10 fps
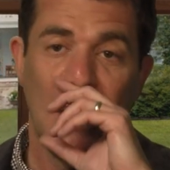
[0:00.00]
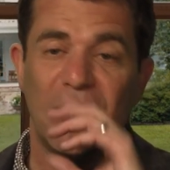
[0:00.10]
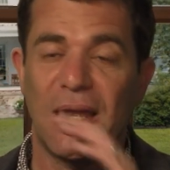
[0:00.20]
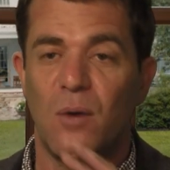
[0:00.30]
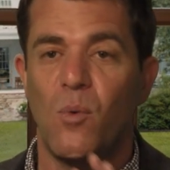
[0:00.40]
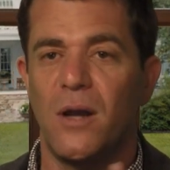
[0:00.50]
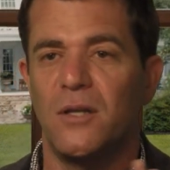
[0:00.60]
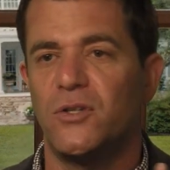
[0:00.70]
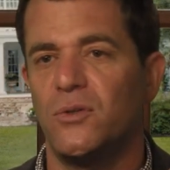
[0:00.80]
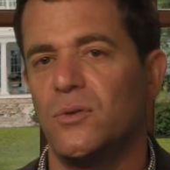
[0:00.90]
that I
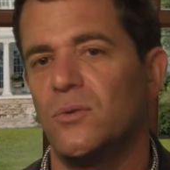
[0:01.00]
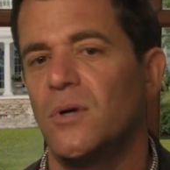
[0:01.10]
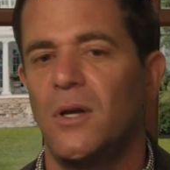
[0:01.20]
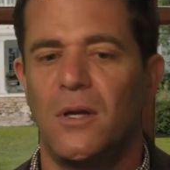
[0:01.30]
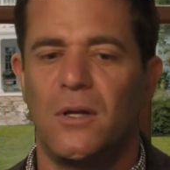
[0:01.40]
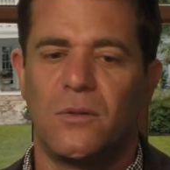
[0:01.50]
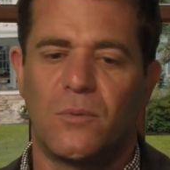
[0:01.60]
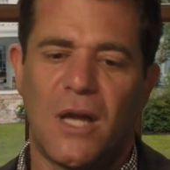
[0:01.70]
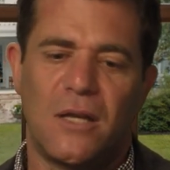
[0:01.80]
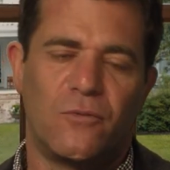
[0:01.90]
wanted to
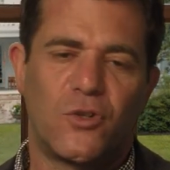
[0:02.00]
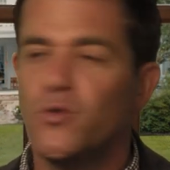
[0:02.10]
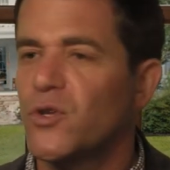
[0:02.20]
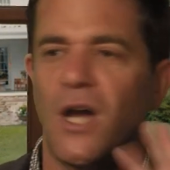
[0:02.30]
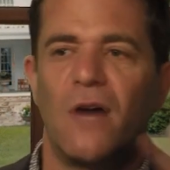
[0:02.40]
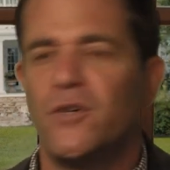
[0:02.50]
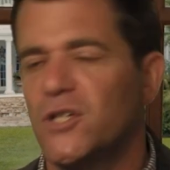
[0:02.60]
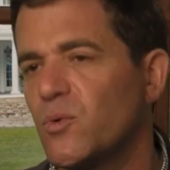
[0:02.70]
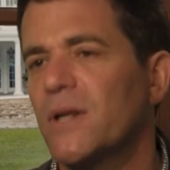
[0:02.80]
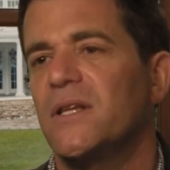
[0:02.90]
kind of shoot the coverage
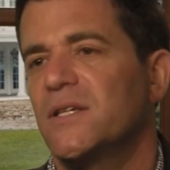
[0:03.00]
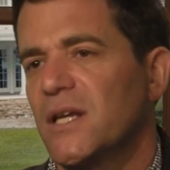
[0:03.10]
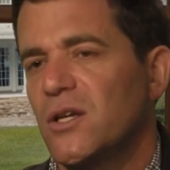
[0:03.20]
as quickly as I